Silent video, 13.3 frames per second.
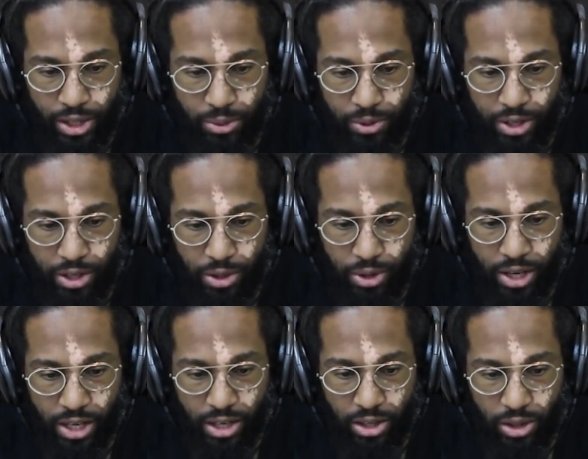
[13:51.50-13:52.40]
We can go
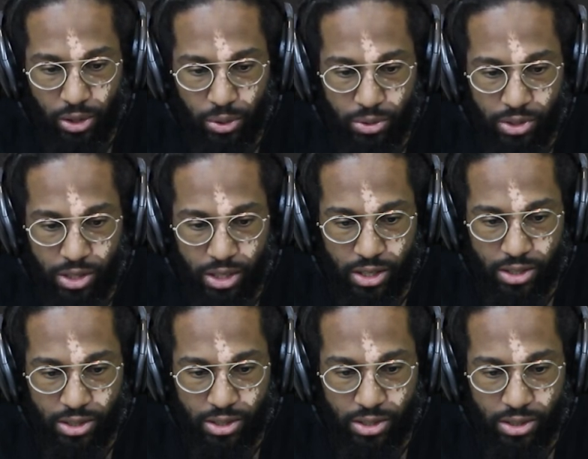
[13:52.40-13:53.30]
ahead and close
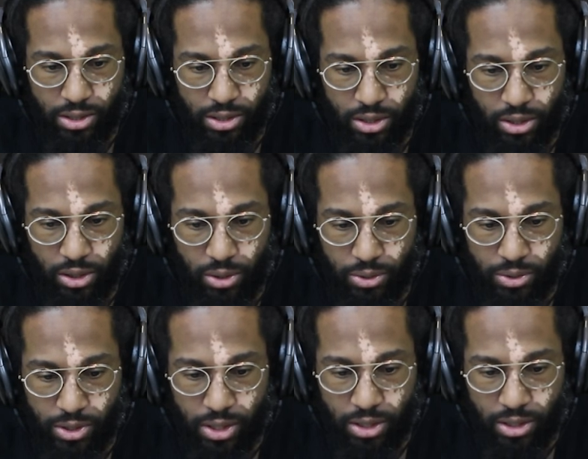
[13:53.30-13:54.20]
this.
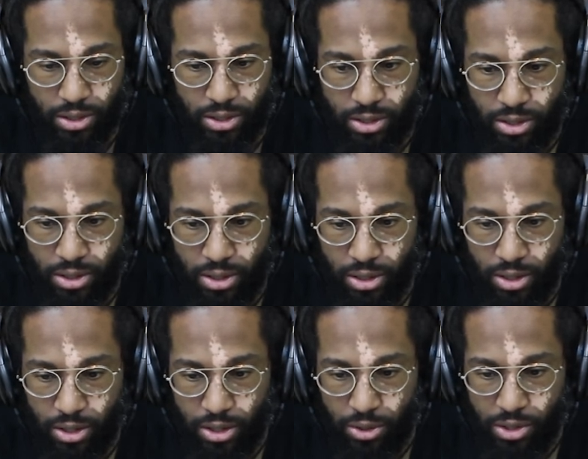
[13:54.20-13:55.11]

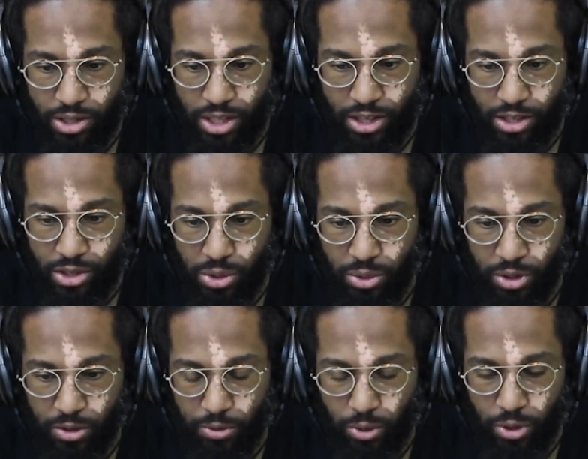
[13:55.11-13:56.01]
Notice that the
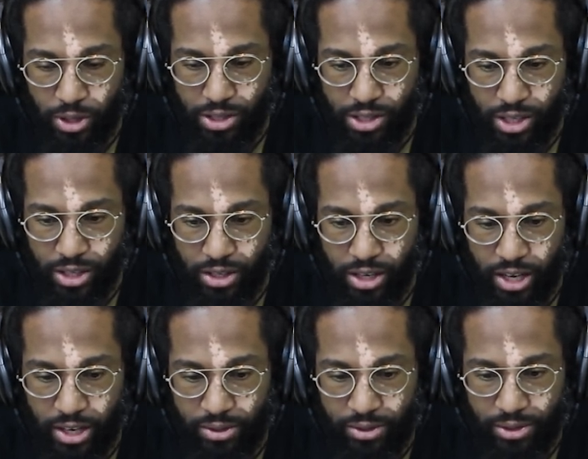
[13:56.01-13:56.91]
tuning fork is here
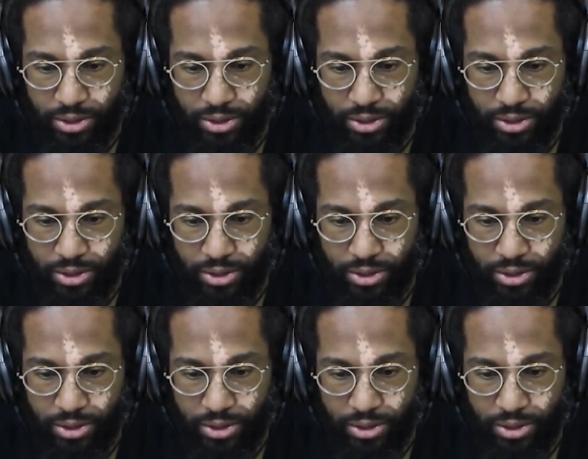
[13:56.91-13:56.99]
now.